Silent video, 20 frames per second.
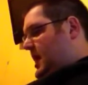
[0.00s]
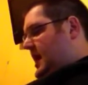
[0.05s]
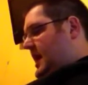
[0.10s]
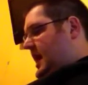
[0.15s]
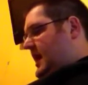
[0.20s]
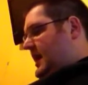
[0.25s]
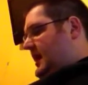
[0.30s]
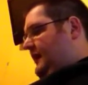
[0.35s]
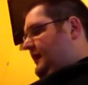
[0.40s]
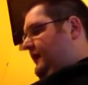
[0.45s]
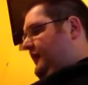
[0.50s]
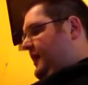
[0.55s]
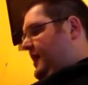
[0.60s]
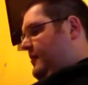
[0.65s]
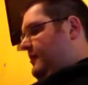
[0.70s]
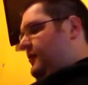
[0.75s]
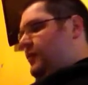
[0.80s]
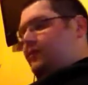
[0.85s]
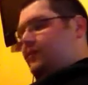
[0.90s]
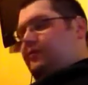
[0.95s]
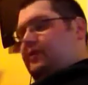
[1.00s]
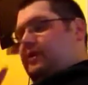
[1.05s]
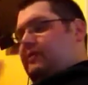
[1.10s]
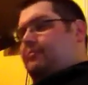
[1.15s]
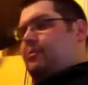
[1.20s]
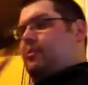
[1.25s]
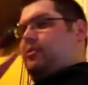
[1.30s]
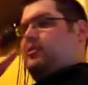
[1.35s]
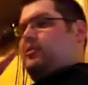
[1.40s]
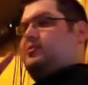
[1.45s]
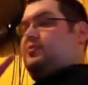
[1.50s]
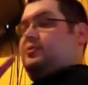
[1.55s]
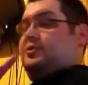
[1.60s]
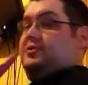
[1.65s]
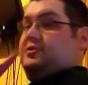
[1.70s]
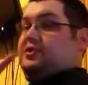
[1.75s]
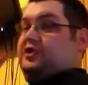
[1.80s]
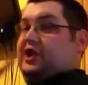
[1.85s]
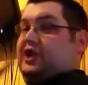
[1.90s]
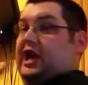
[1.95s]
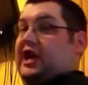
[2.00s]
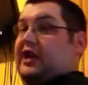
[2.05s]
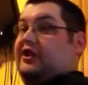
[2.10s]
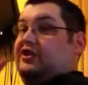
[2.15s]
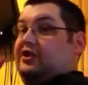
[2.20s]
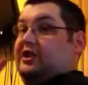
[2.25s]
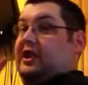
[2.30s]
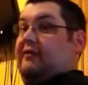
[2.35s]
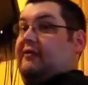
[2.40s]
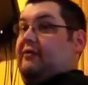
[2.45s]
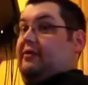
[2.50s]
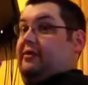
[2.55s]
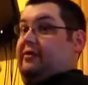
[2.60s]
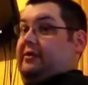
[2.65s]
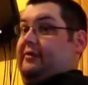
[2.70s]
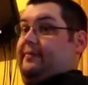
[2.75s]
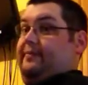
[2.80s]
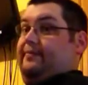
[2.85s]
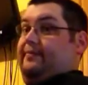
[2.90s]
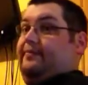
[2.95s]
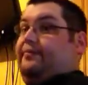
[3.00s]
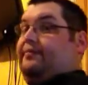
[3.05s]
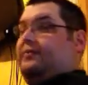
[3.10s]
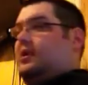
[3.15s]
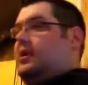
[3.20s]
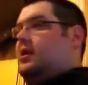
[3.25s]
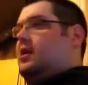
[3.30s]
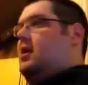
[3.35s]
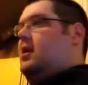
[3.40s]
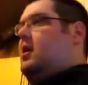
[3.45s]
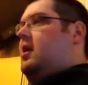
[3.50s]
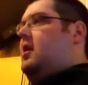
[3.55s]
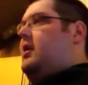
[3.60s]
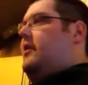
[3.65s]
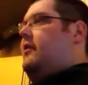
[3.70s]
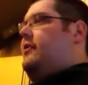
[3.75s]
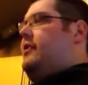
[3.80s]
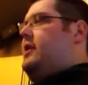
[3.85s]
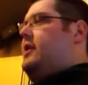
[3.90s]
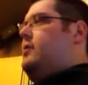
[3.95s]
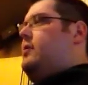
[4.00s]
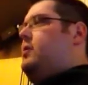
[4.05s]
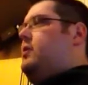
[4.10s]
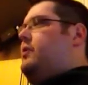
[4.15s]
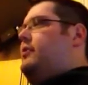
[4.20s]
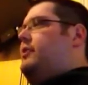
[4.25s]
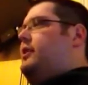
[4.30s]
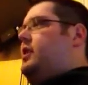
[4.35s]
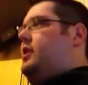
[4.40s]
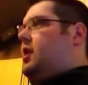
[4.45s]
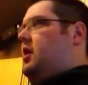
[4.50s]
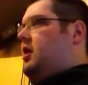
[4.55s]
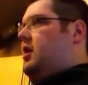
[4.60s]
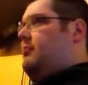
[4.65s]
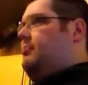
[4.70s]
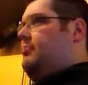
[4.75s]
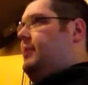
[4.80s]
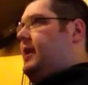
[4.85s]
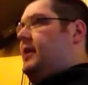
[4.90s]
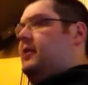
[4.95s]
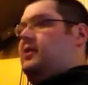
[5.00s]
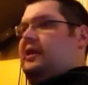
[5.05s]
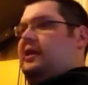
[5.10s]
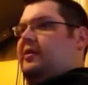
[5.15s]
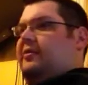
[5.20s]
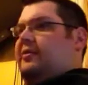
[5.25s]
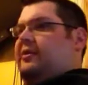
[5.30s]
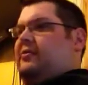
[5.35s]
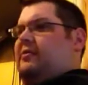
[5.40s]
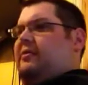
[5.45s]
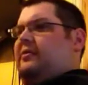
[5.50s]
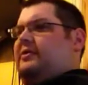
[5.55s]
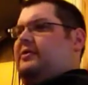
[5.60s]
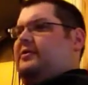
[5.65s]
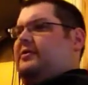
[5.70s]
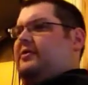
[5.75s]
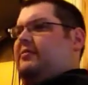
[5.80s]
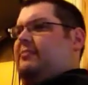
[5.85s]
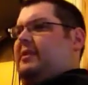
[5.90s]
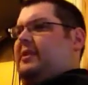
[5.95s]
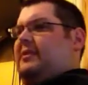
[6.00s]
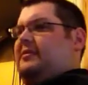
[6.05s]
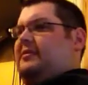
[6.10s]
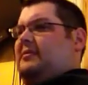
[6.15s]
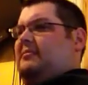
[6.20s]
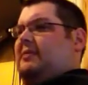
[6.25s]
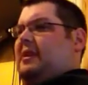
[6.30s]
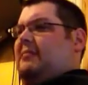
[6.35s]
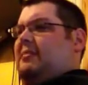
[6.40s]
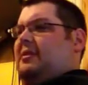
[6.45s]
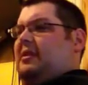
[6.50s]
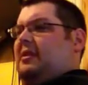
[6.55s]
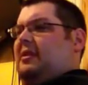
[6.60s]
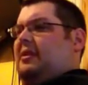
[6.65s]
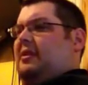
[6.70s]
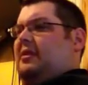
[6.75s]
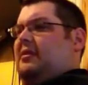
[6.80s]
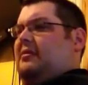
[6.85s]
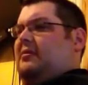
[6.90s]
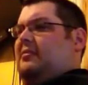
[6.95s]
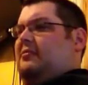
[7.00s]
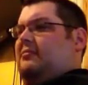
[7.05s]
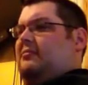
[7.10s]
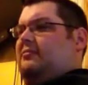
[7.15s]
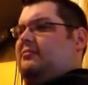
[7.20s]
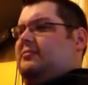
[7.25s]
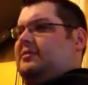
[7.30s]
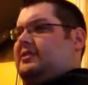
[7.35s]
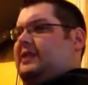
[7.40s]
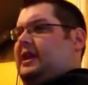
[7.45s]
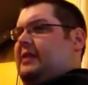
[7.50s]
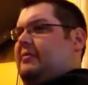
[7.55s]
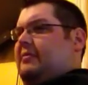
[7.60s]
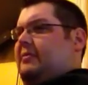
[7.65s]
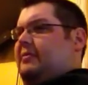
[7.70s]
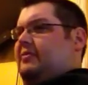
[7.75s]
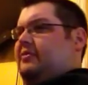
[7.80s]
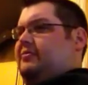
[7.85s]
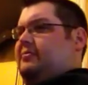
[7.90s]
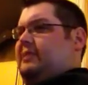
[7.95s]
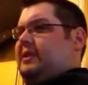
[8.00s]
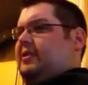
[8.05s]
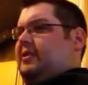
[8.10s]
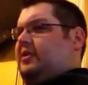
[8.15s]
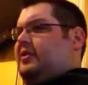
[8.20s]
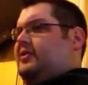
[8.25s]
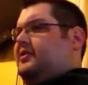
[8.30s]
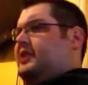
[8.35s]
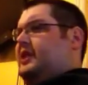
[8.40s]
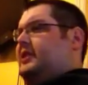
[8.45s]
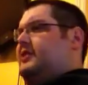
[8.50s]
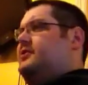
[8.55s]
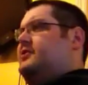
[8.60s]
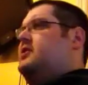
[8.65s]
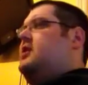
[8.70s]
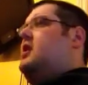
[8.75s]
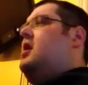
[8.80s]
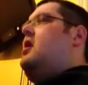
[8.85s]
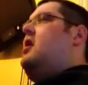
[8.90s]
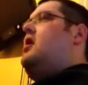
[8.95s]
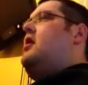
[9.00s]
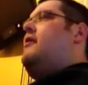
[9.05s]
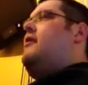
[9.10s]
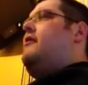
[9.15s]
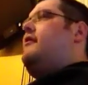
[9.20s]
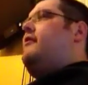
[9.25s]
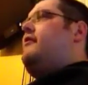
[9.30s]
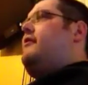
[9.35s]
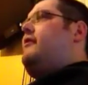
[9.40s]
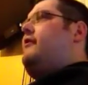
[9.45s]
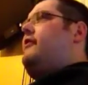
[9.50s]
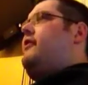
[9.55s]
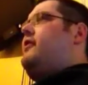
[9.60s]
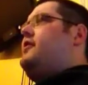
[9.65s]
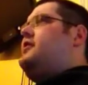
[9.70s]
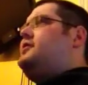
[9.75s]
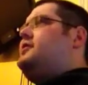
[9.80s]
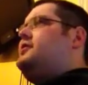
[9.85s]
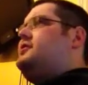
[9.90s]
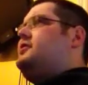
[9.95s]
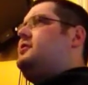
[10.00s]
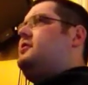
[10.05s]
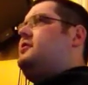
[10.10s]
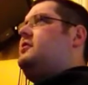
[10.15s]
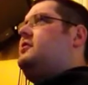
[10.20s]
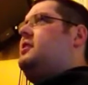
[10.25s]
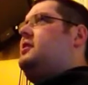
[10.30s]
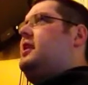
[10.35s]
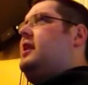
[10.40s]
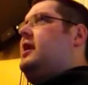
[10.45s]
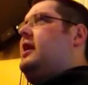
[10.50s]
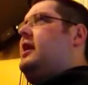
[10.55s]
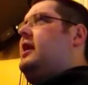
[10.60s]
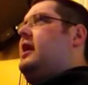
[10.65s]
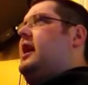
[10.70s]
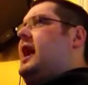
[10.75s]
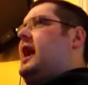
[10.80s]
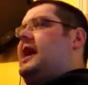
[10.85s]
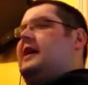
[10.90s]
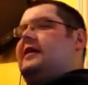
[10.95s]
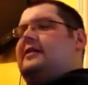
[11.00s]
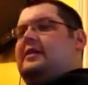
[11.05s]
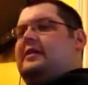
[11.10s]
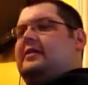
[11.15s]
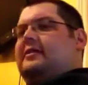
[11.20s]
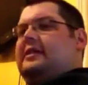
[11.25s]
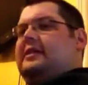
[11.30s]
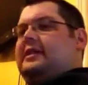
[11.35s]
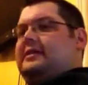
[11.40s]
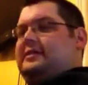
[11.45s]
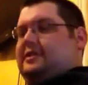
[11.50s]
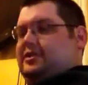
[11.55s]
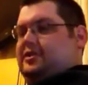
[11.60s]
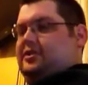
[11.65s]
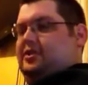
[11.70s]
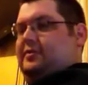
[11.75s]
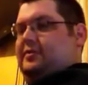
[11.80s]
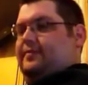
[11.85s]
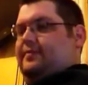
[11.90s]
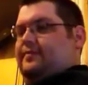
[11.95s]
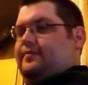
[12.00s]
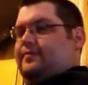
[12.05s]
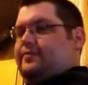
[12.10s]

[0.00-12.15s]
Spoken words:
and I found 3 books which changed everything. They were the hardback, I don't think they were in softback, so that might be a statement that does make a lot of sense. First AD&D edition,